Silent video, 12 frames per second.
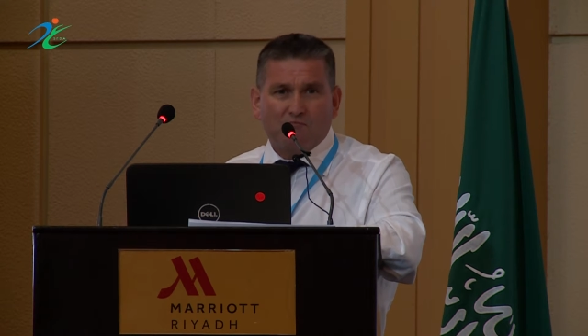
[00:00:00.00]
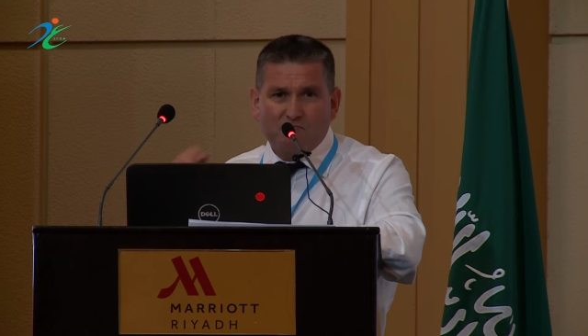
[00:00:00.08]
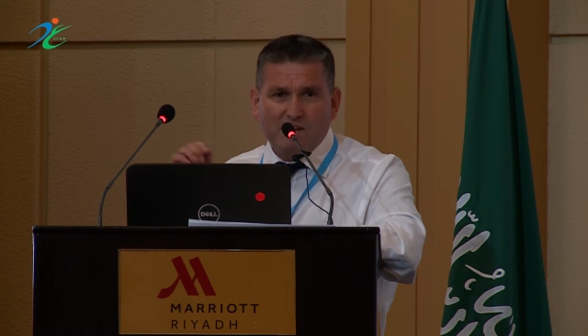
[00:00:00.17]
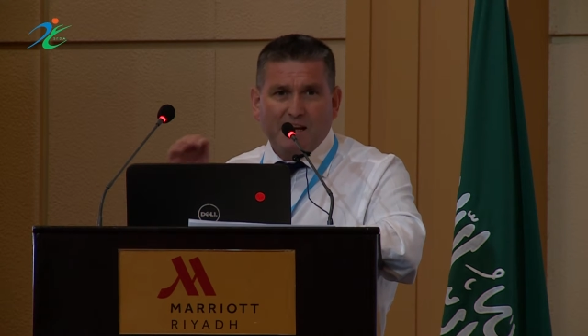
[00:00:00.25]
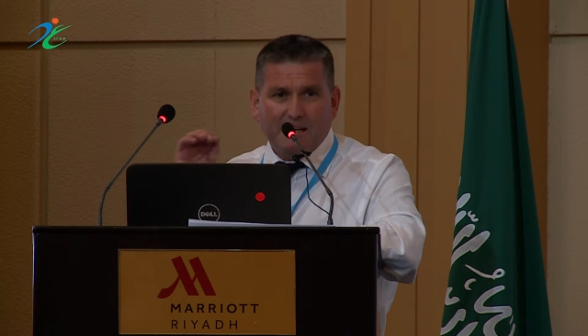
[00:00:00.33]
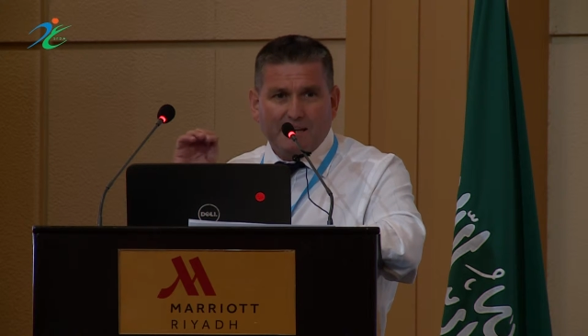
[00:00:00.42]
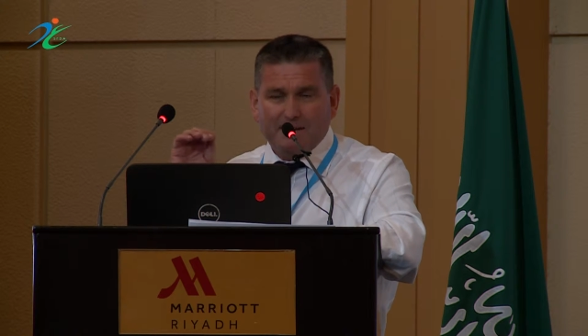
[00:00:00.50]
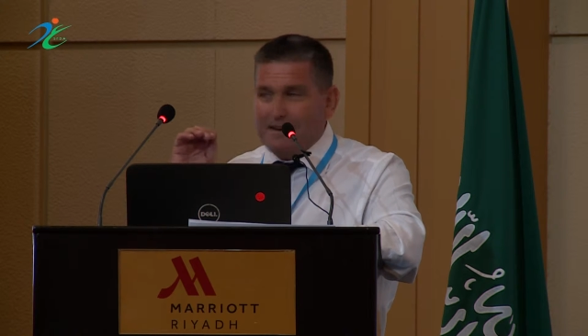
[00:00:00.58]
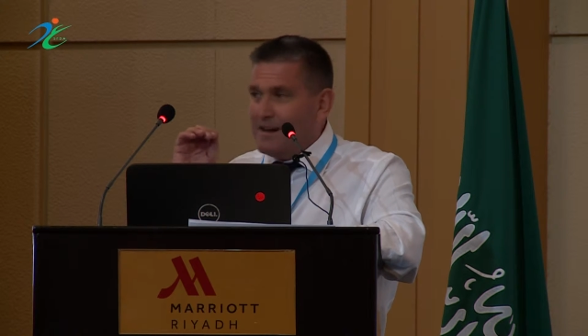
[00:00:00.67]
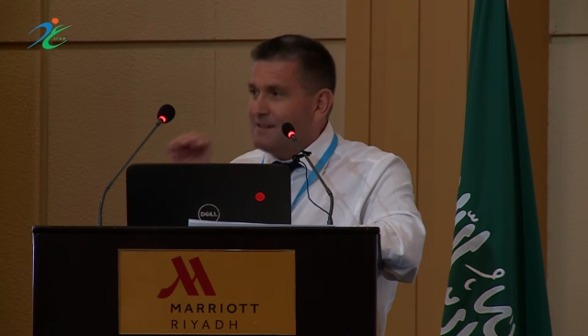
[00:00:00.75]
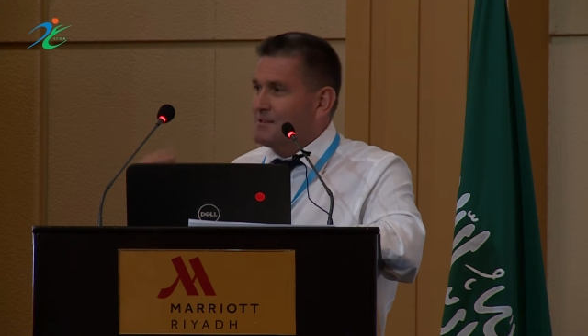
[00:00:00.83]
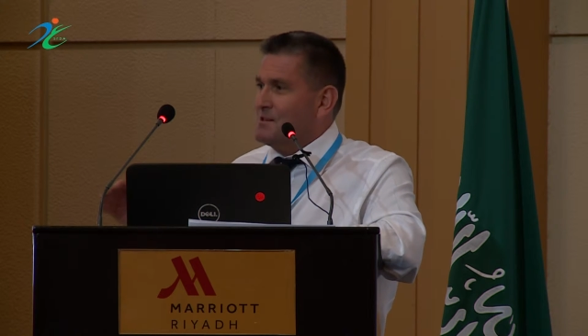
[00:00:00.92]
Really,
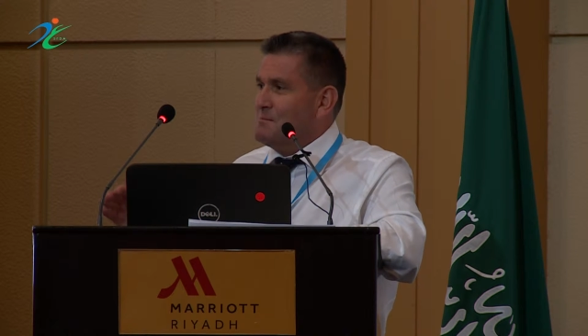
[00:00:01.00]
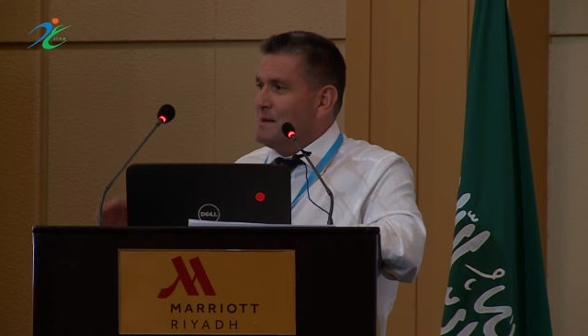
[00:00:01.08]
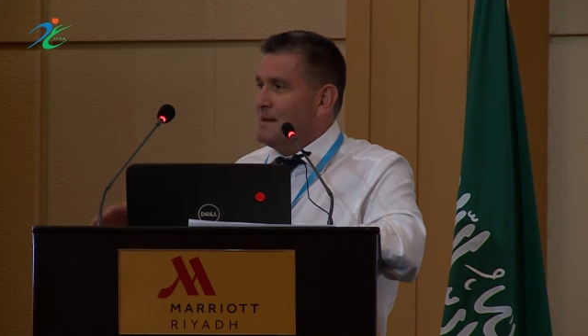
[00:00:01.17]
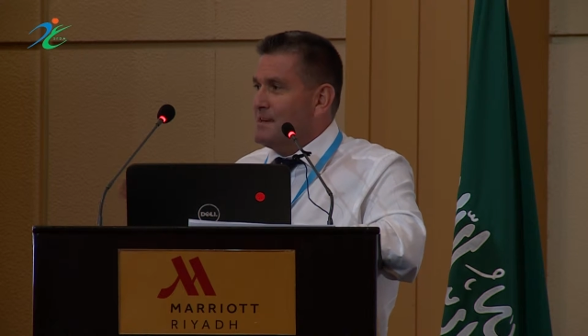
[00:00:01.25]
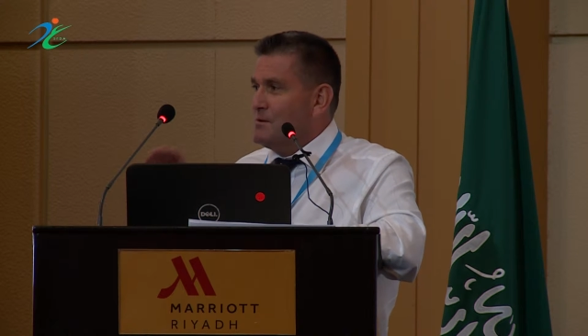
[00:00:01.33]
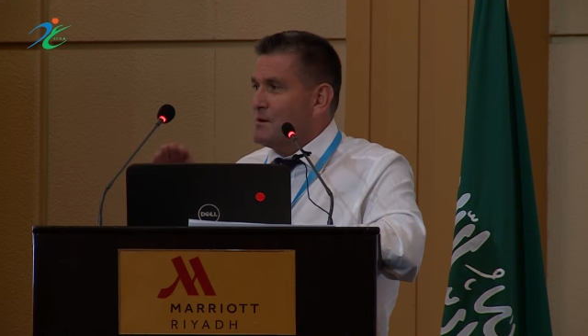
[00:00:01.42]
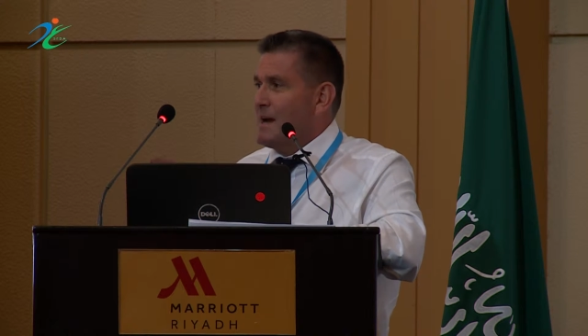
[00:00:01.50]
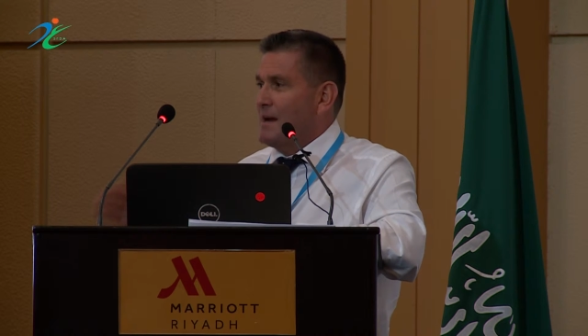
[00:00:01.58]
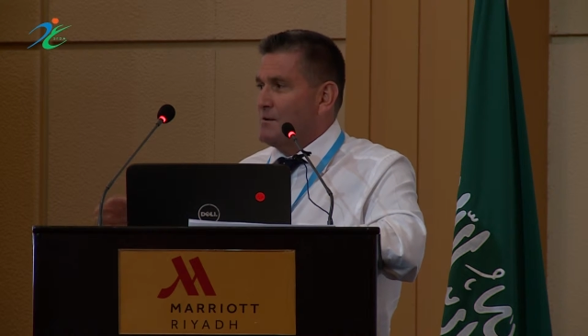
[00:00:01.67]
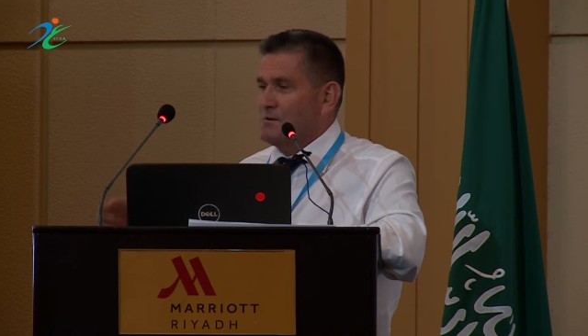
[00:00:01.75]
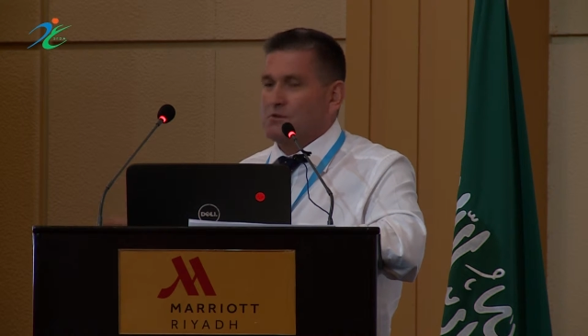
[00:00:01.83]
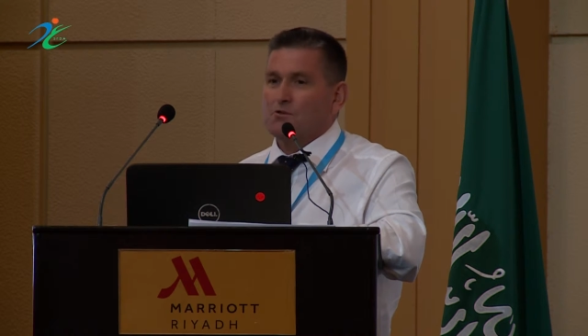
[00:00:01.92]
ultimately, you
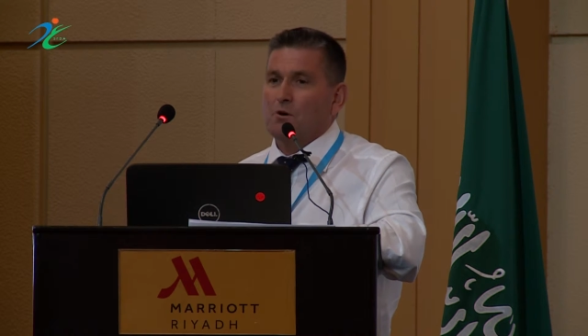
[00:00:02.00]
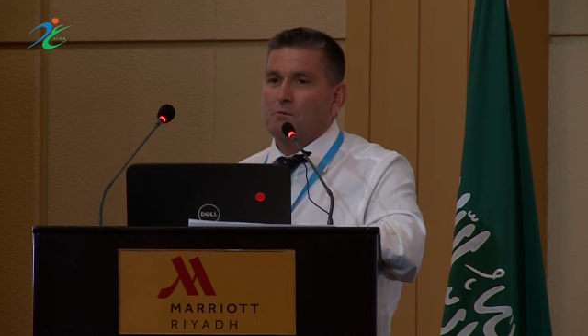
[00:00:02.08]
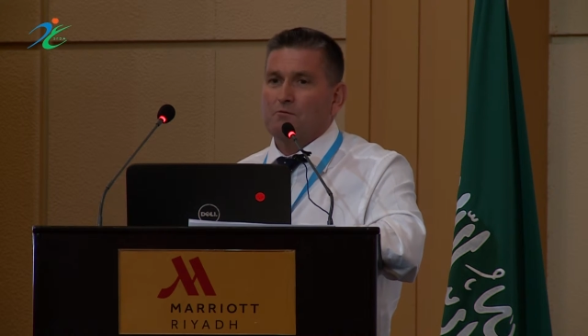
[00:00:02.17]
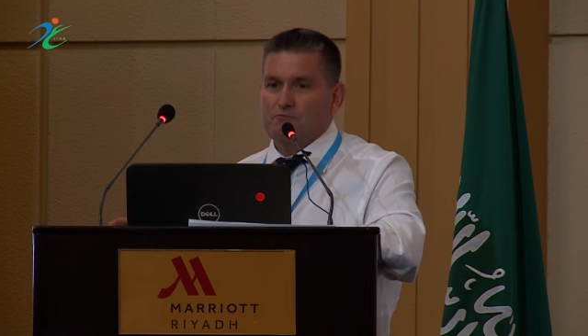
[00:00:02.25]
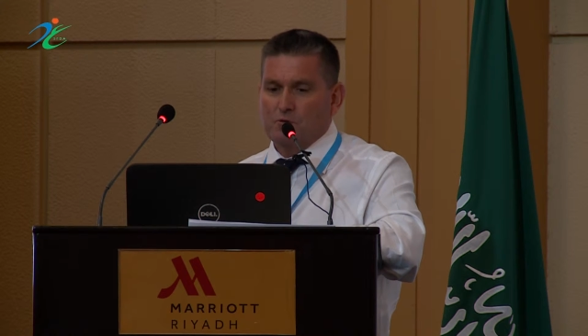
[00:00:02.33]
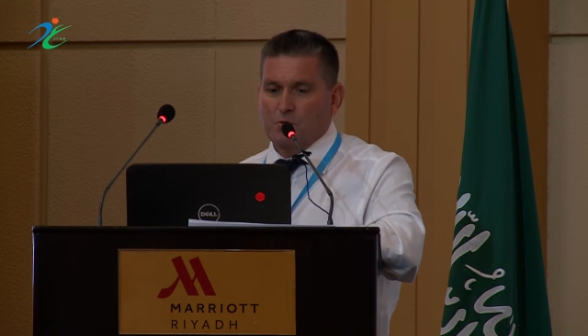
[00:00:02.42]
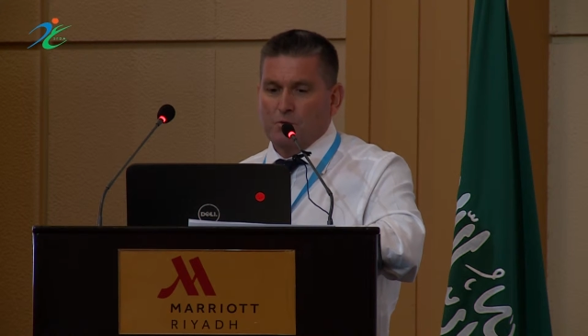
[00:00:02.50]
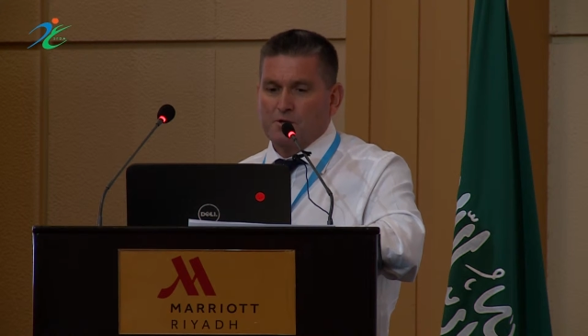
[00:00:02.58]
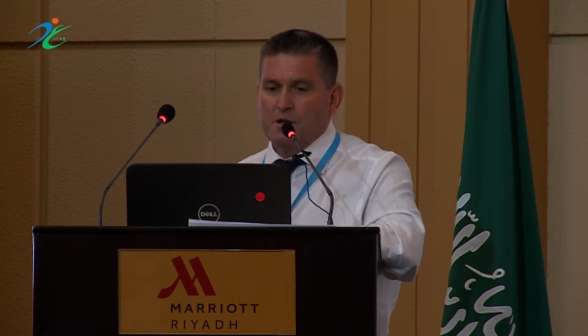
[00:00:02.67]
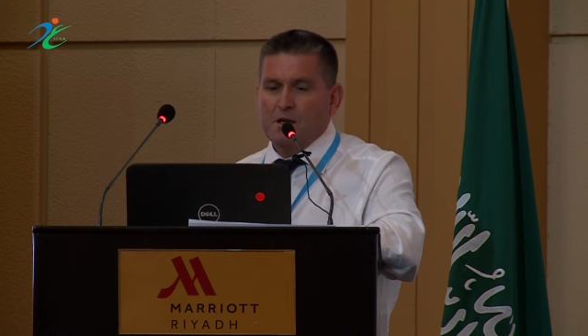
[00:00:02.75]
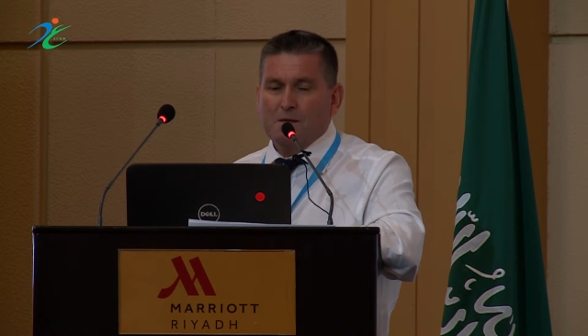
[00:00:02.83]
cannot stop fraud.